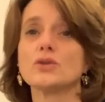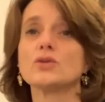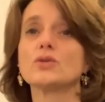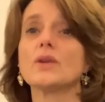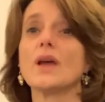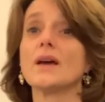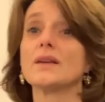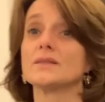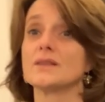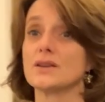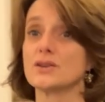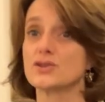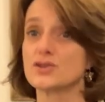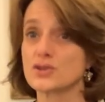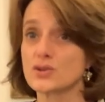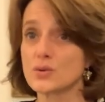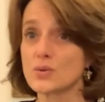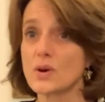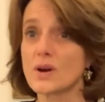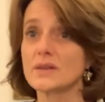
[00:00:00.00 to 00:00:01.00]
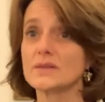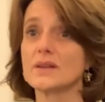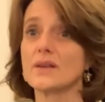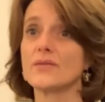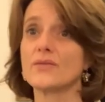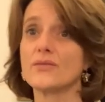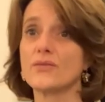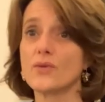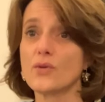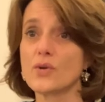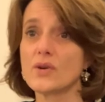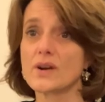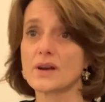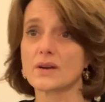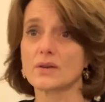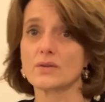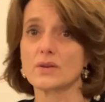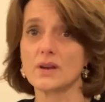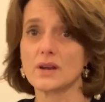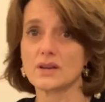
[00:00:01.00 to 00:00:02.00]
and ensure the full
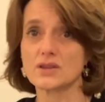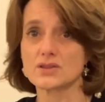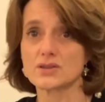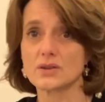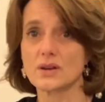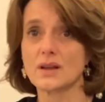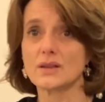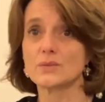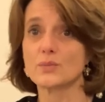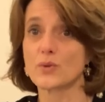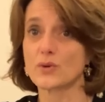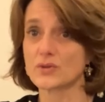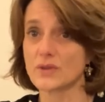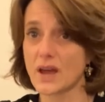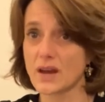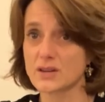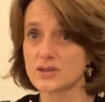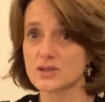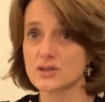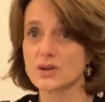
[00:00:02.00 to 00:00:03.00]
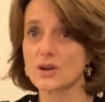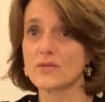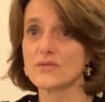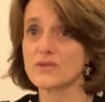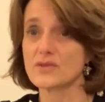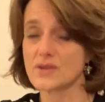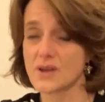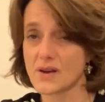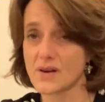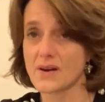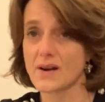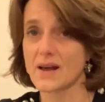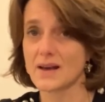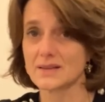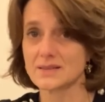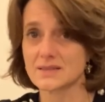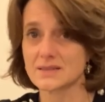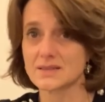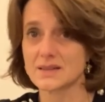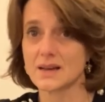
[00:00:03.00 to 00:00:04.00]
recognition and protection of their
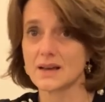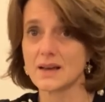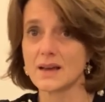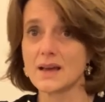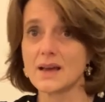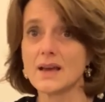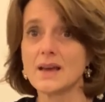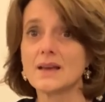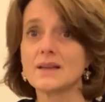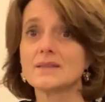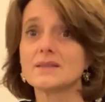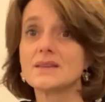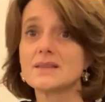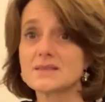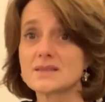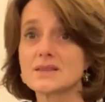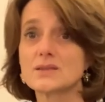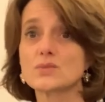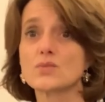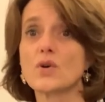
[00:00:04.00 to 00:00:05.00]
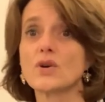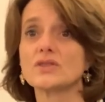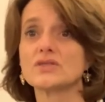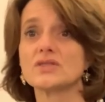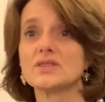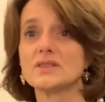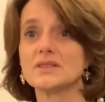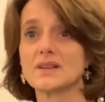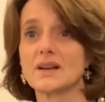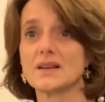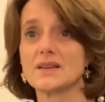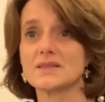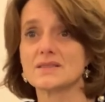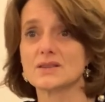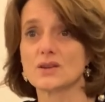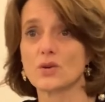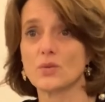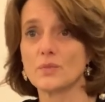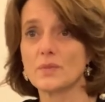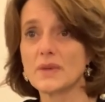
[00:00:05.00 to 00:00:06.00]
rights. This is what Italy is
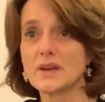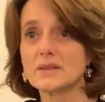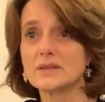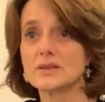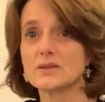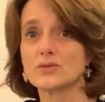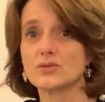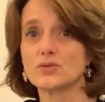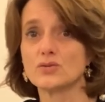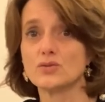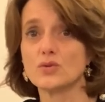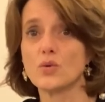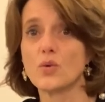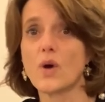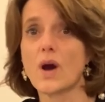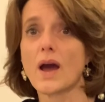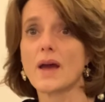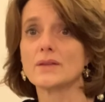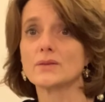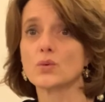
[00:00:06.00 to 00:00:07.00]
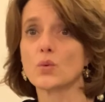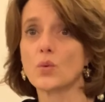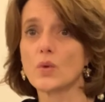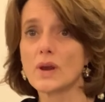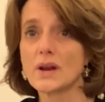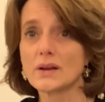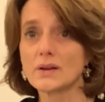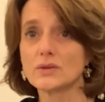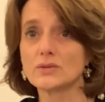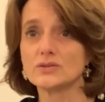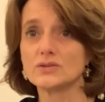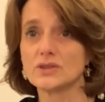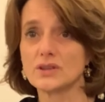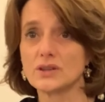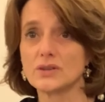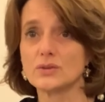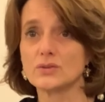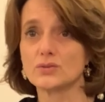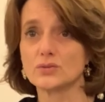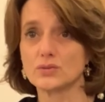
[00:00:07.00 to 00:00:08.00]
committed to do and will
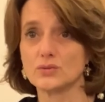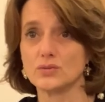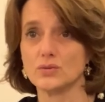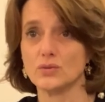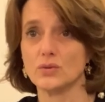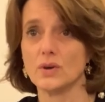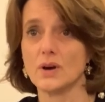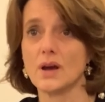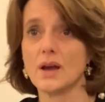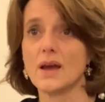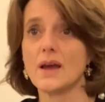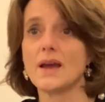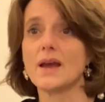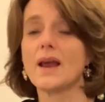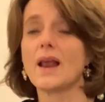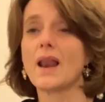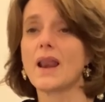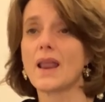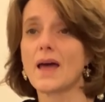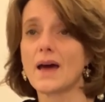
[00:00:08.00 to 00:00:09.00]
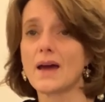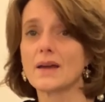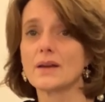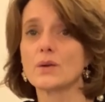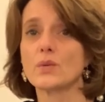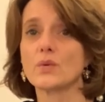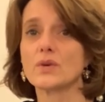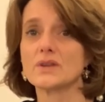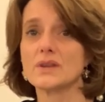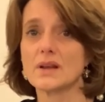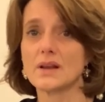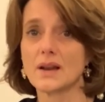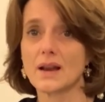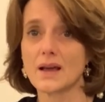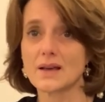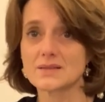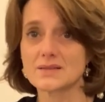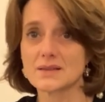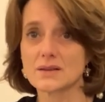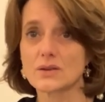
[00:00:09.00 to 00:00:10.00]
continue to do, in line with the
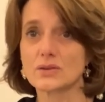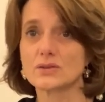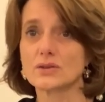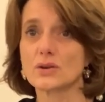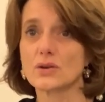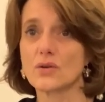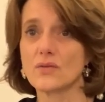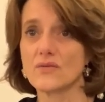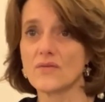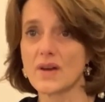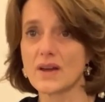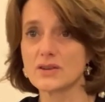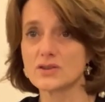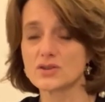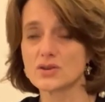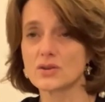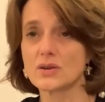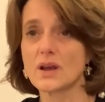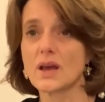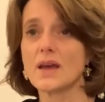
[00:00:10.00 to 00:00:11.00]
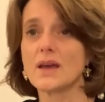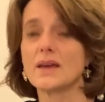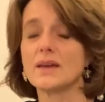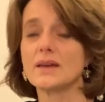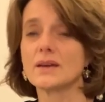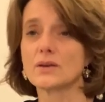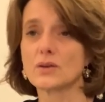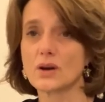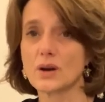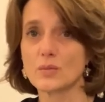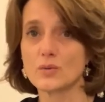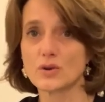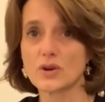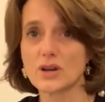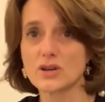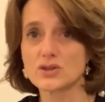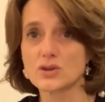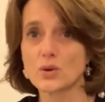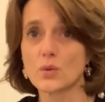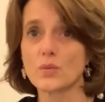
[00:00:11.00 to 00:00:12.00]
Lanzarote Convention, in
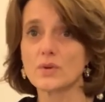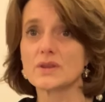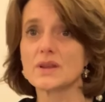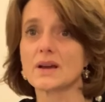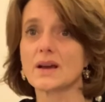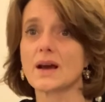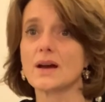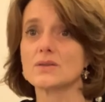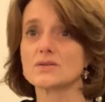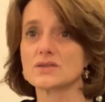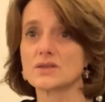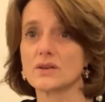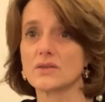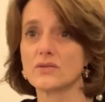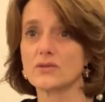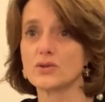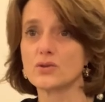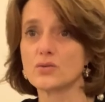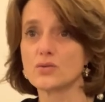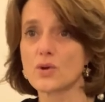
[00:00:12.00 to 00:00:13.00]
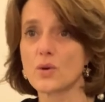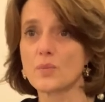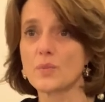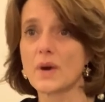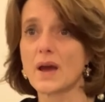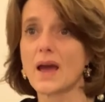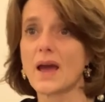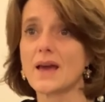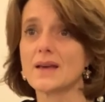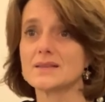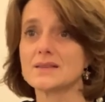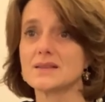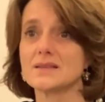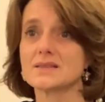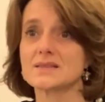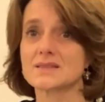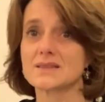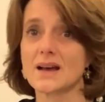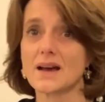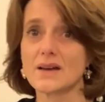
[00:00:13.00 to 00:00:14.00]
collaboration with the Council of Europe and
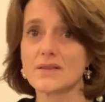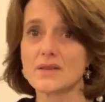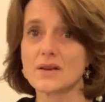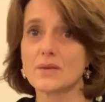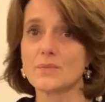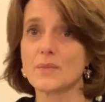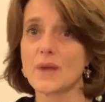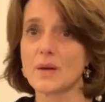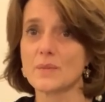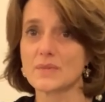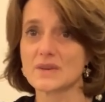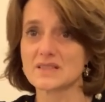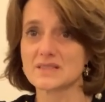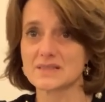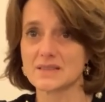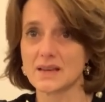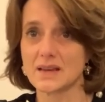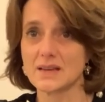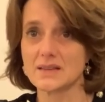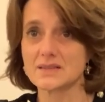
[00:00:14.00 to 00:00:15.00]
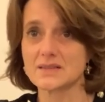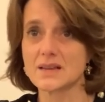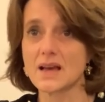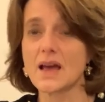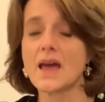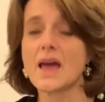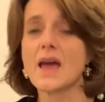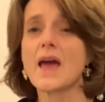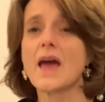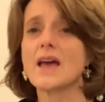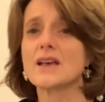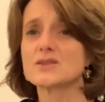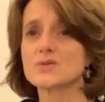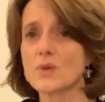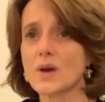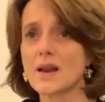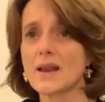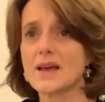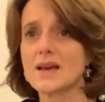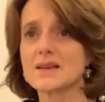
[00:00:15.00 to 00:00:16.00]
its other member states, as
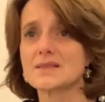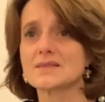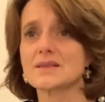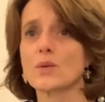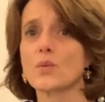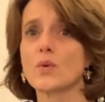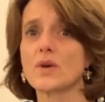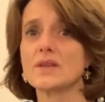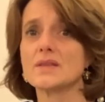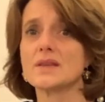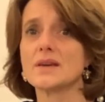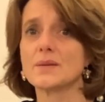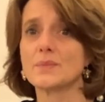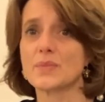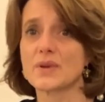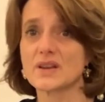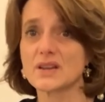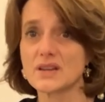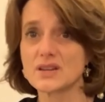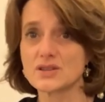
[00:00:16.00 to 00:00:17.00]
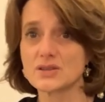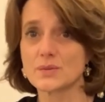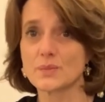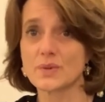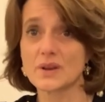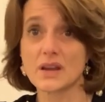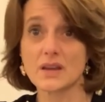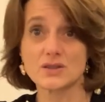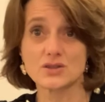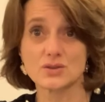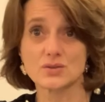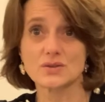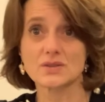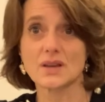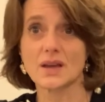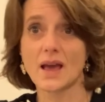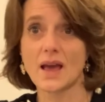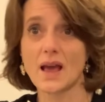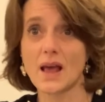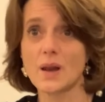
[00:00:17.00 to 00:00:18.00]
well as with the precious
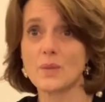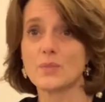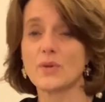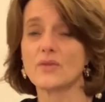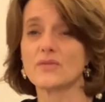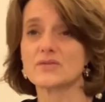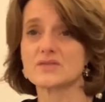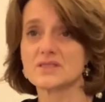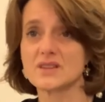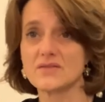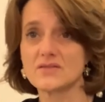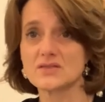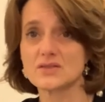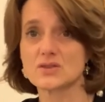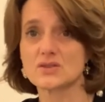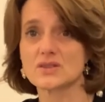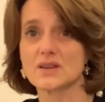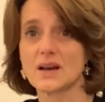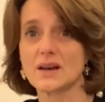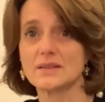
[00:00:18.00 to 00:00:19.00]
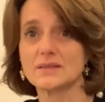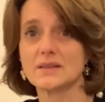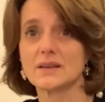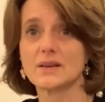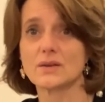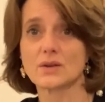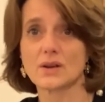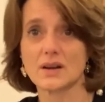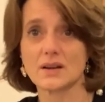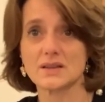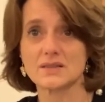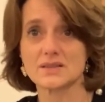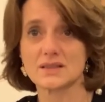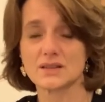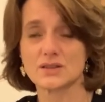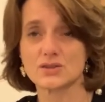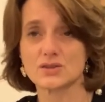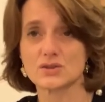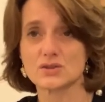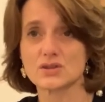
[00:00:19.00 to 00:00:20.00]
help of civil society
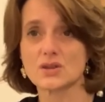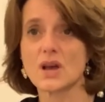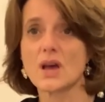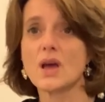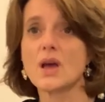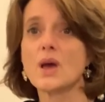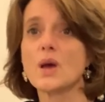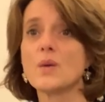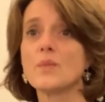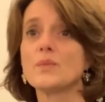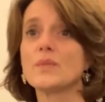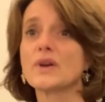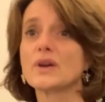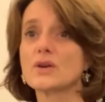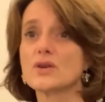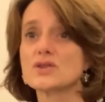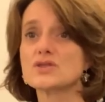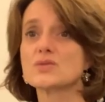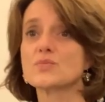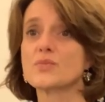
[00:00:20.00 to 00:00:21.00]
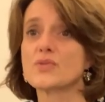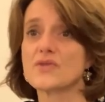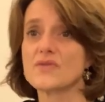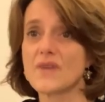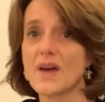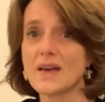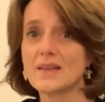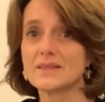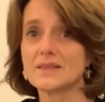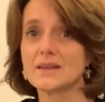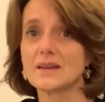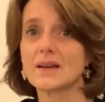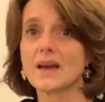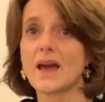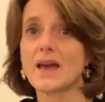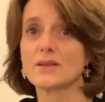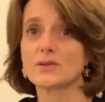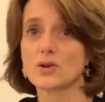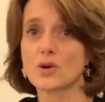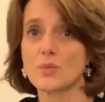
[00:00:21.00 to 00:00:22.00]
organizations. Because preventing
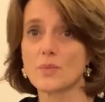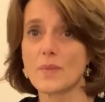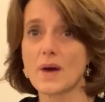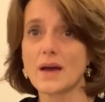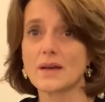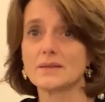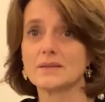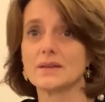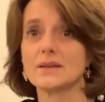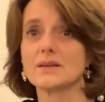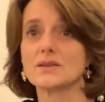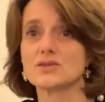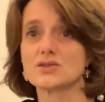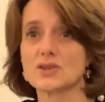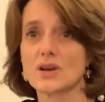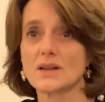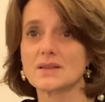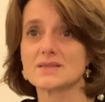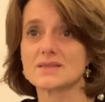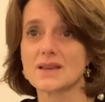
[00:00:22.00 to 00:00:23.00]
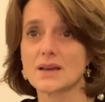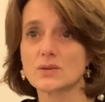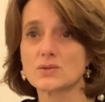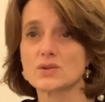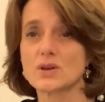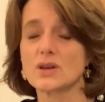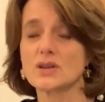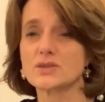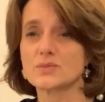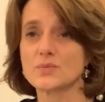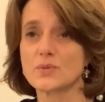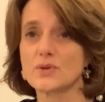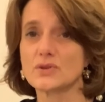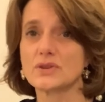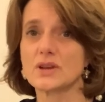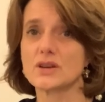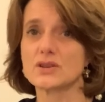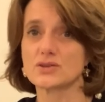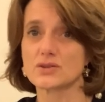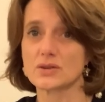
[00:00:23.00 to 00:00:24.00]
and combating child sexual
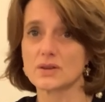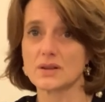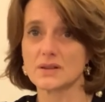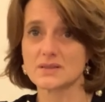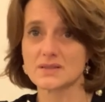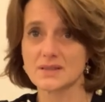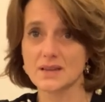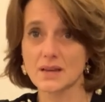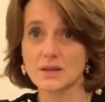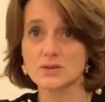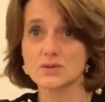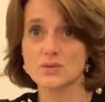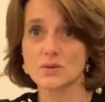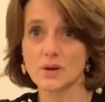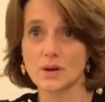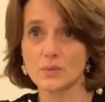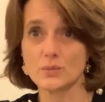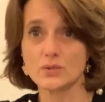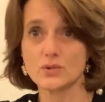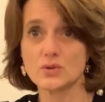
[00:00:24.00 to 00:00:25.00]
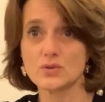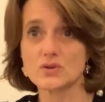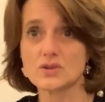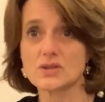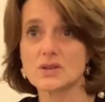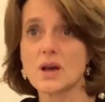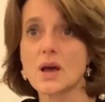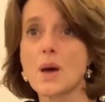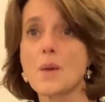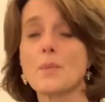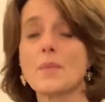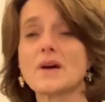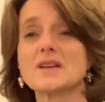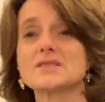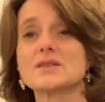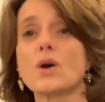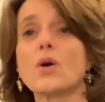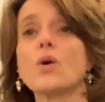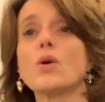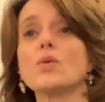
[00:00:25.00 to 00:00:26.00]
exploitation and sexual abuse
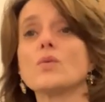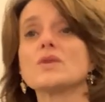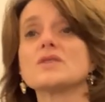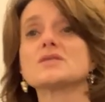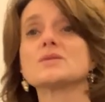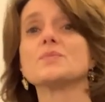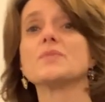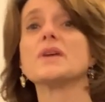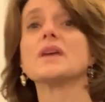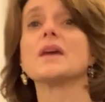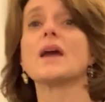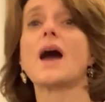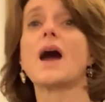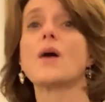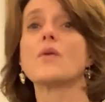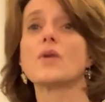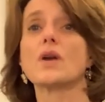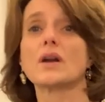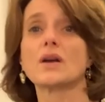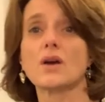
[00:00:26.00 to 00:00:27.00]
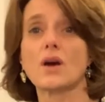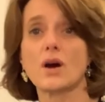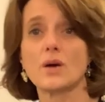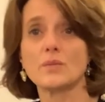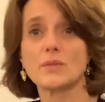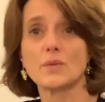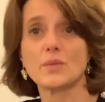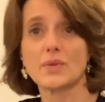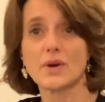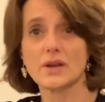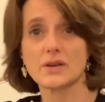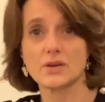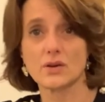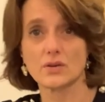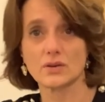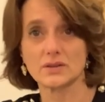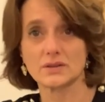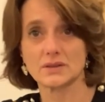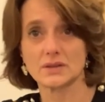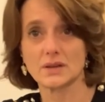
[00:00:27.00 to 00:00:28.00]
must always be our common
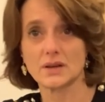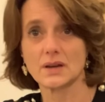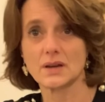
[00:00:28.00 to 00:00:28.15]
priority.